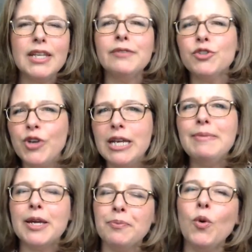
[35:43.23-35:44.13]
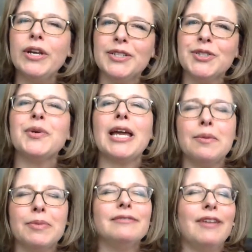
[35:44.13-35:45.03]
If you're trying to make a point, it's okay,
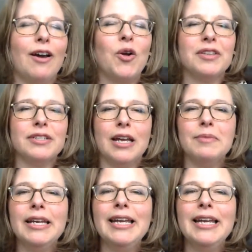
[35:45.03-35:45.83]
but not all the time.